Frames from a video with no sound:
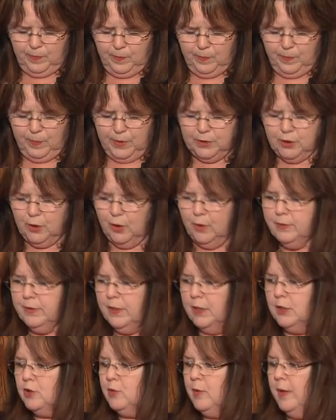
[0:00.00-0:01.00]
we know
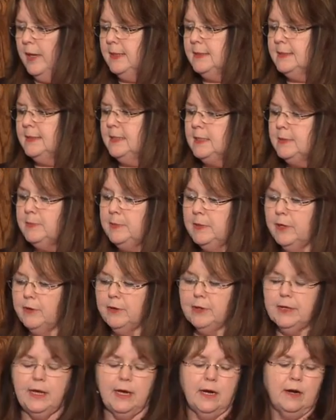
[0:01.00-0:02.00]
that
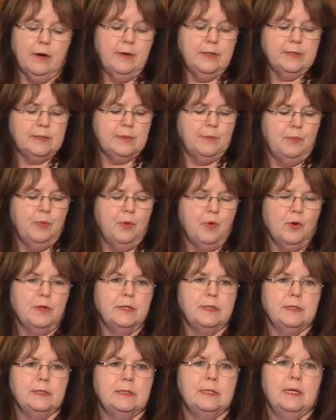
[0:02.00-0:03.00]
transdisciplinary care is
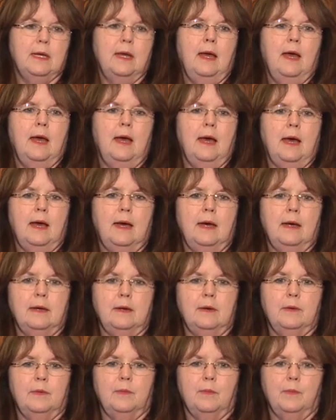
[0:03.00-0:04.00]
important.
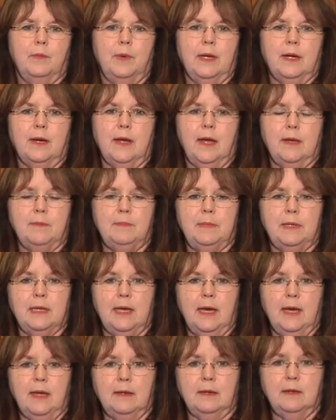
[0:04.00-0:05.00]
When I
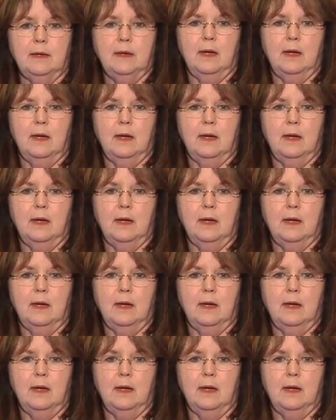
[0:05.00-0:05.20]
began